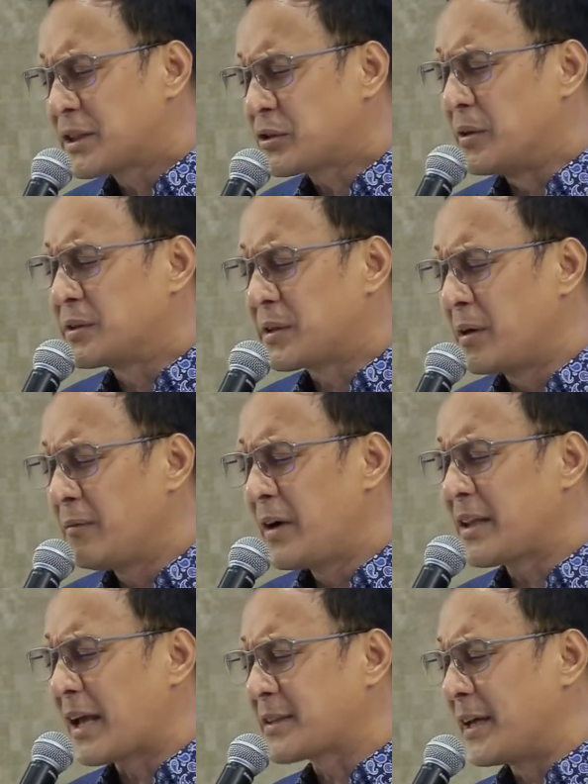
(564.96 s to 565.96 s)
Bless your
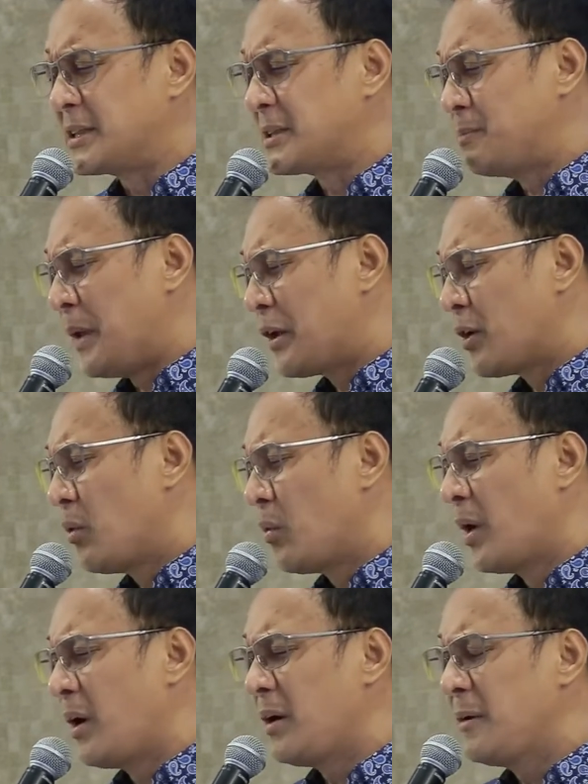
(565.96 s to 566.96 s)
servant as I speak
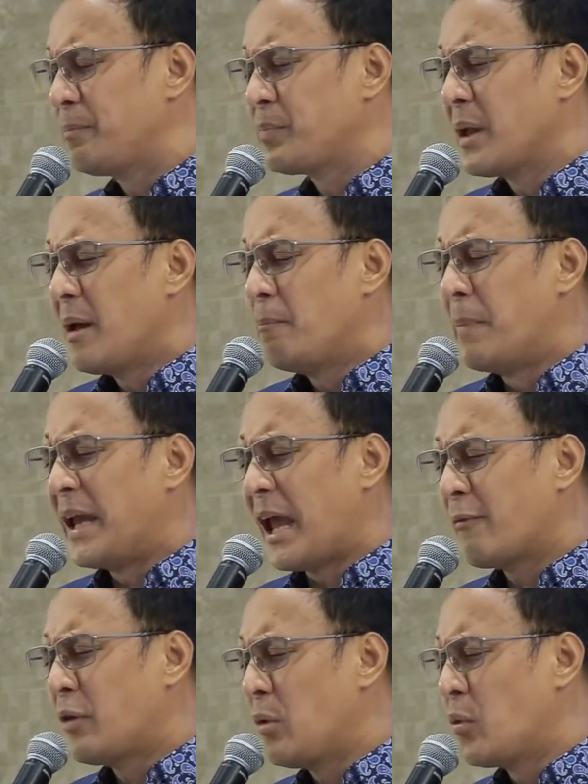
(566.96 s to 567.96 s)
your word.
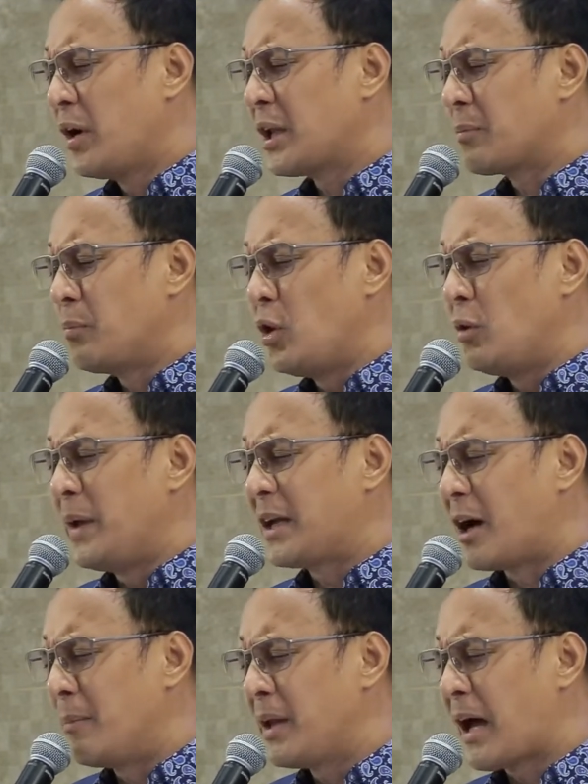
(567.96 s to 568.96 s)
May every word that
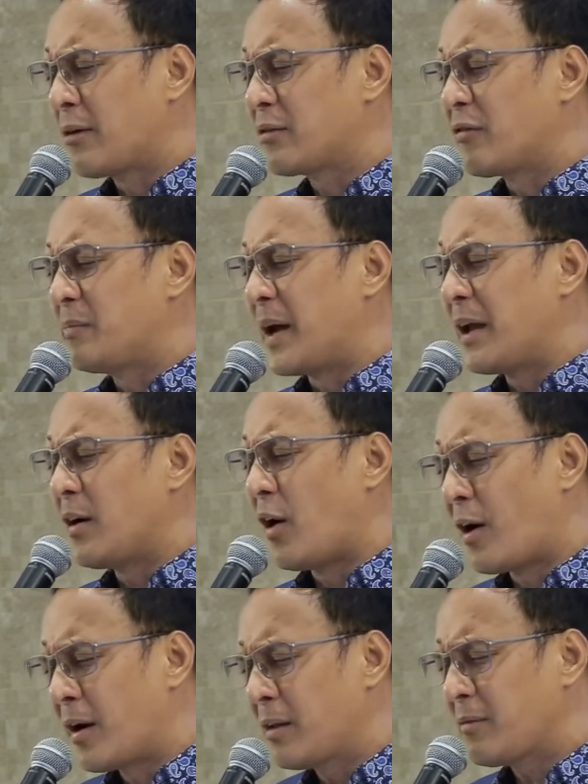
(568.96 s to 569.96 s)
will be coming out of
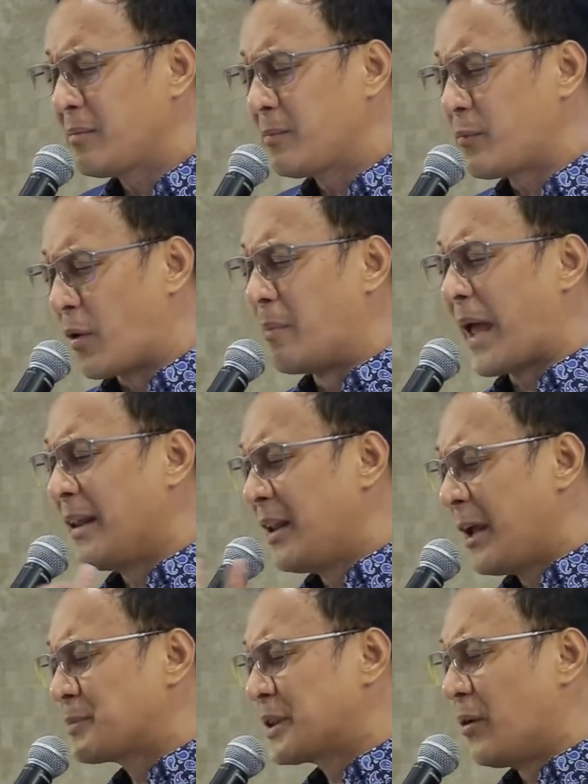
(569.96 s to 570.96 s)
my heart, from
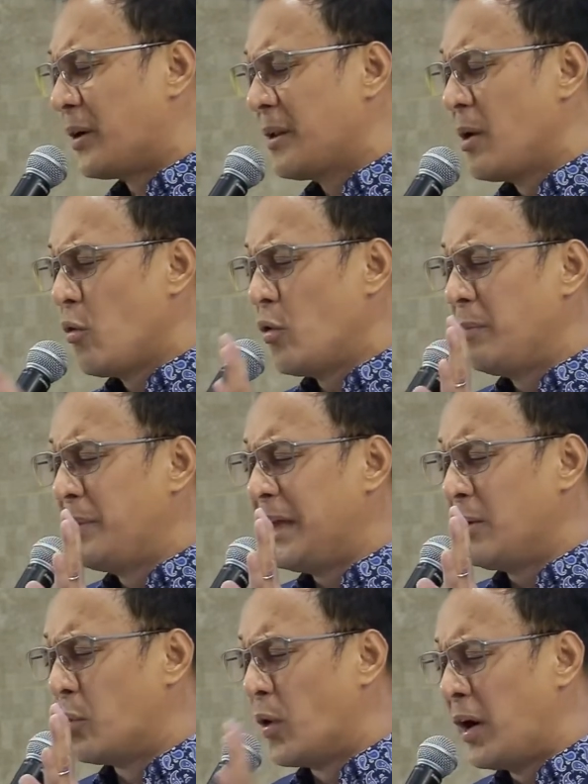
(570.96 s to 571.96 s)
my lips, Lord, will
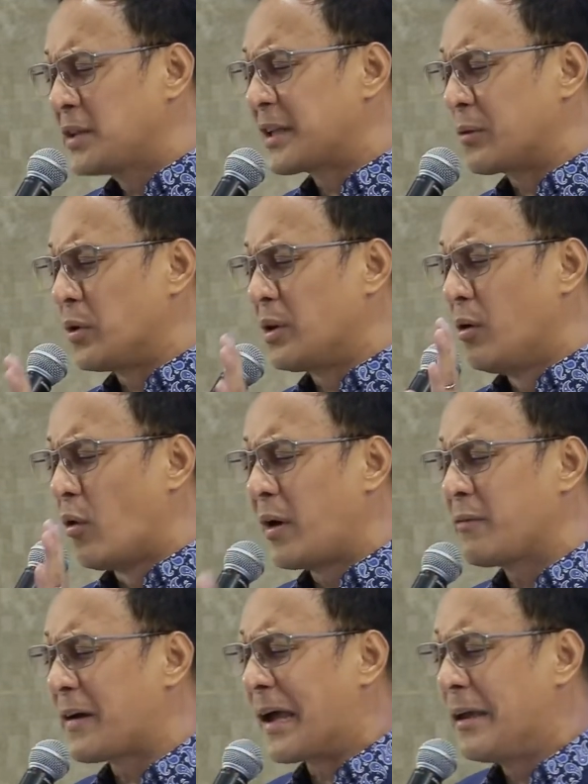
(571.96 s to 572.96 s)
be words that would
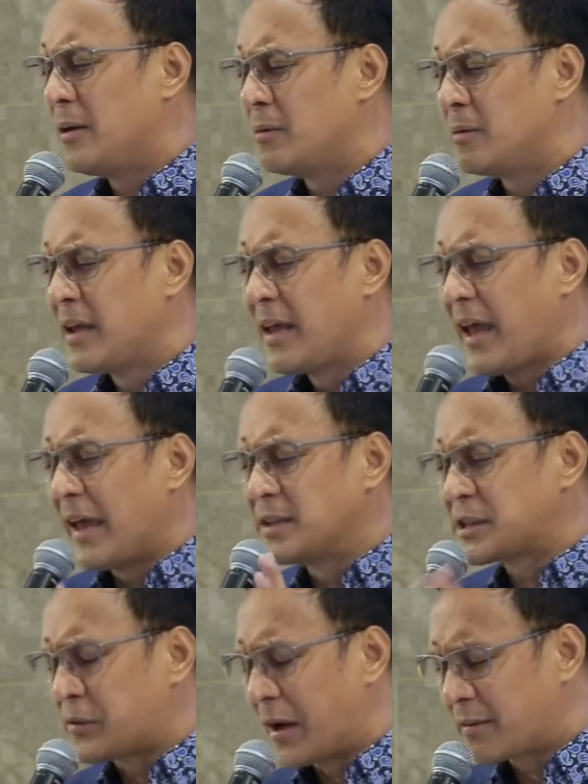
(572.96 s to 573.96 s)
glorify you
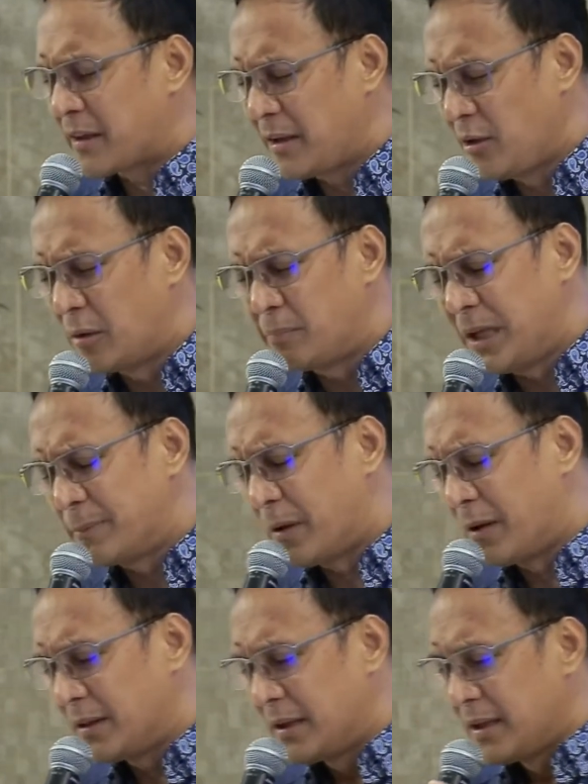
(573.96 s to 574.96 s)
and strengthen your
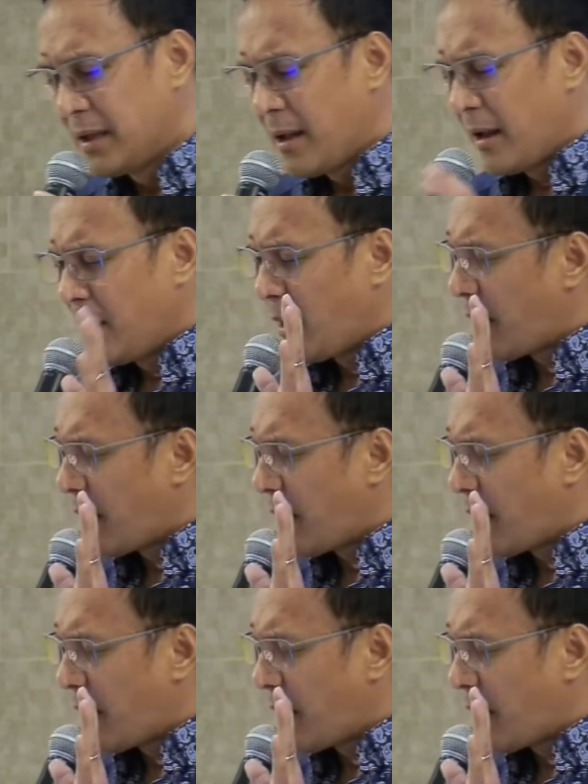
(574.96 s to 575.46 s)
people.